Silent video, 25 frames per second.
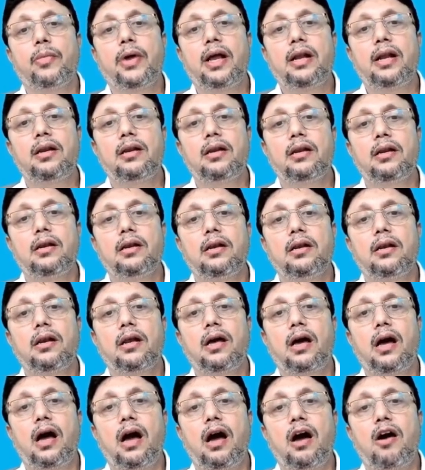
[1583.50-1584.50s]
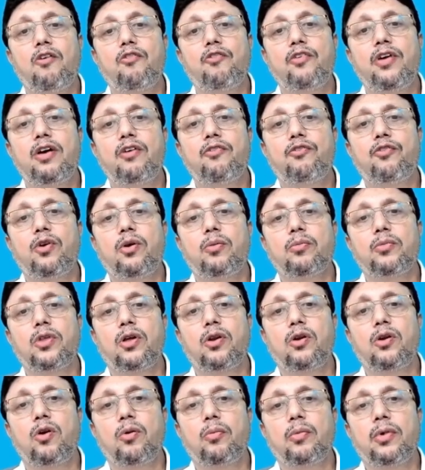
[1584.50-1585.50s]
bend away
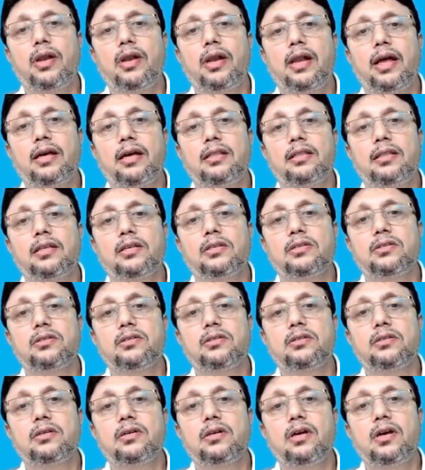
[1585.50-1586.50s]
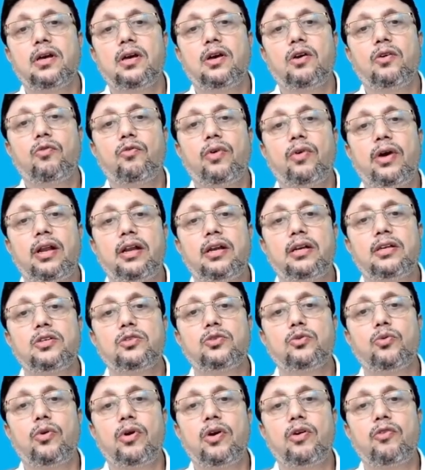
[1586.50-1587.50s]
from the normal, like this, when
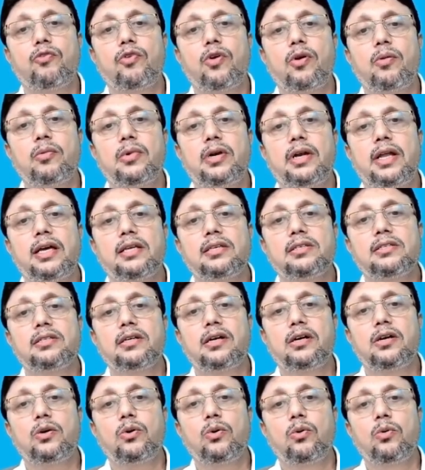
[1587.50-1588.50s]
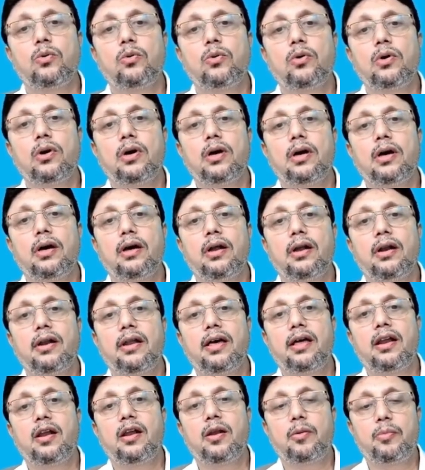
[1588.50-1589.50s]
it is going from denser to
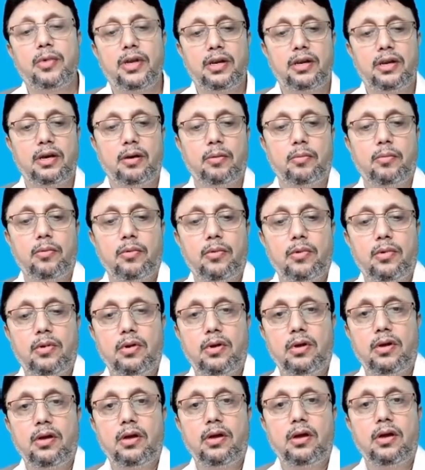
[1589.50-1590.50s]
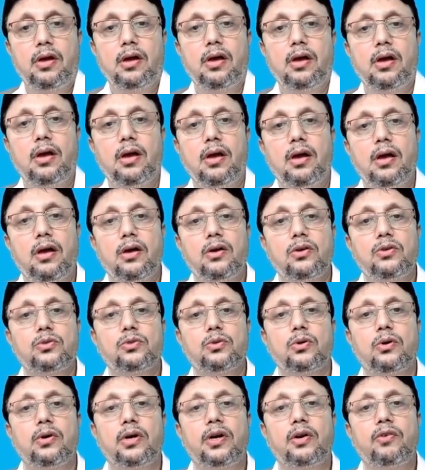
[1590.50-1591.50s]
rarer medium.
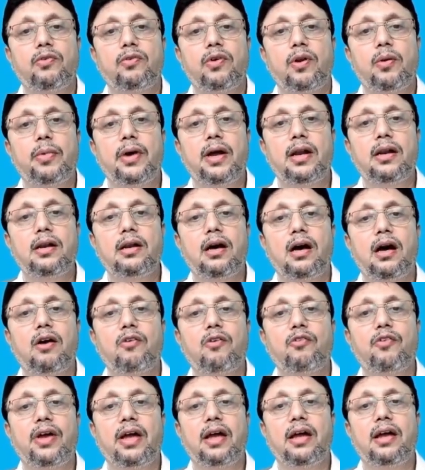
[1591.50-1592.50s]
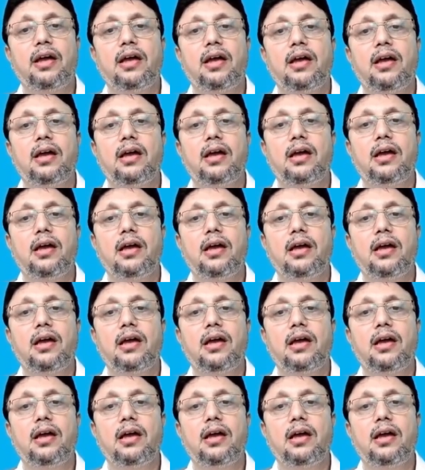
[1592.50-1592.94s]
So it will bend away.